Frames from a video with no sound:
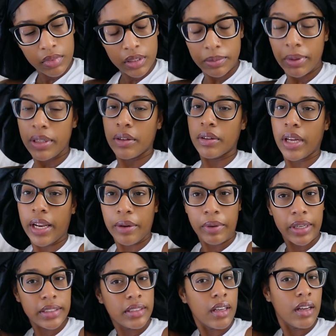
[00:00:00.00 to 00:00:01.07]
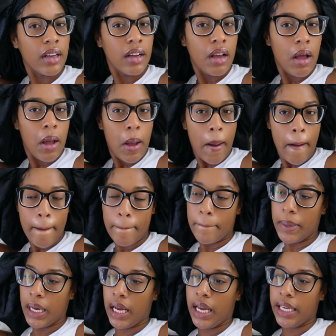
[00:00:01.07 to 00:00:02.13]
I don't know. Anyways,
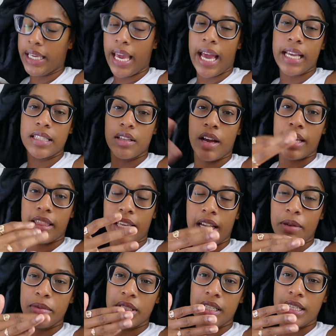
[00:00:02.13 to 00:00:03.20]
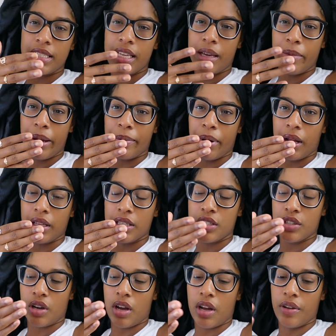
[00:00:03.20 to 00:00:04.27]
but yeah, so I think I'm just gonna take my
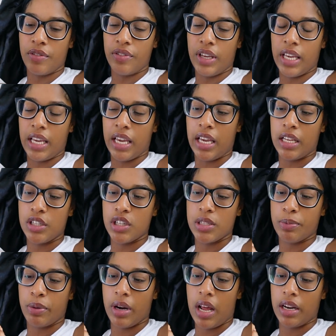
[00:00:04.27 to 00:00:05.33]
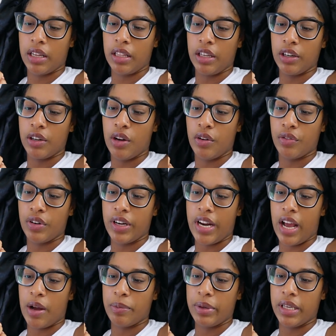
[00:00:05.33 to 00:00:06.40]
polish off and just put on a clear coat for
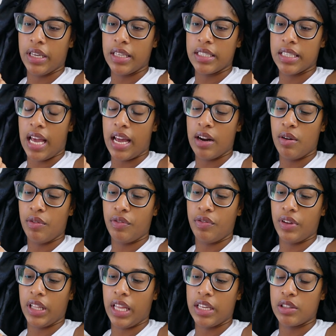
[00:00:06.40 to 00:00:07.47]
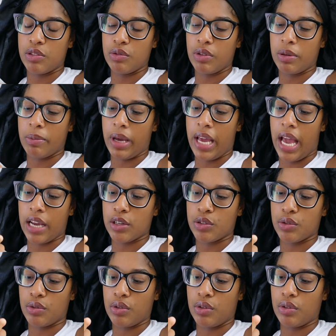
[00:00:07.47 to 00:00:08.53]
now because I don't feel like doing my
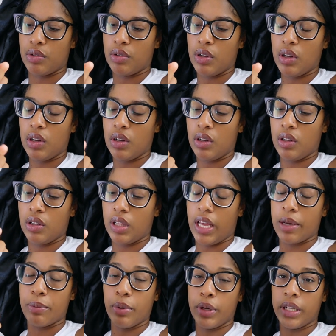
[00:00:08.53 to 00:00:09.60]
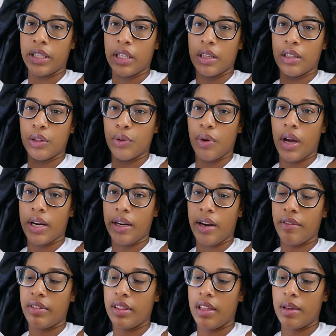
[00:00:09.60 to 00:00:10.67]
actual, like putting the glue on and
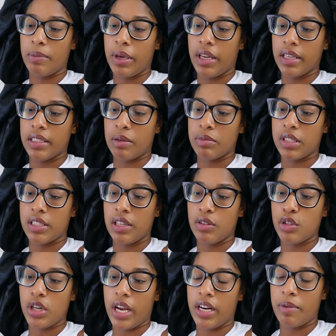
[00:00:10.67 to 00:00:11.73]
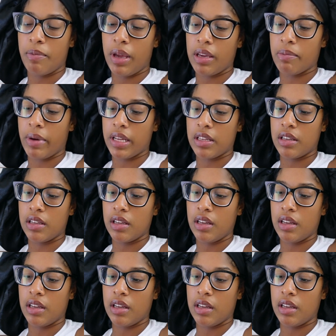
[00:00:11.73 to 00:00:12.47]
everything because I'm still trying to make my